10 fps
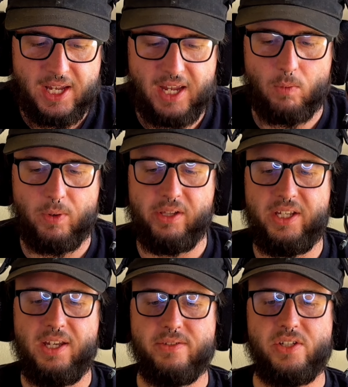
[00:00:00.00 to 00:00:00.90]
it really
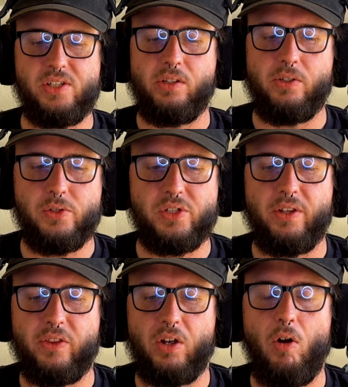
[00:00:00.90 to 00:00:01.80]
gives this illusion
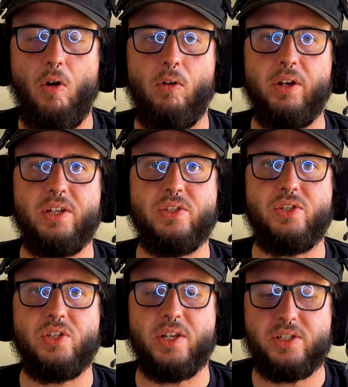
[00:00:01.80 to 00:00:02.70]
that the car is
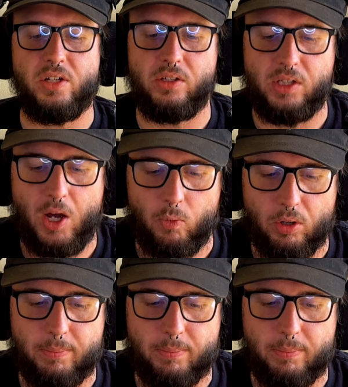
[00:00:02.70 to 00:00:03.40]
just lower,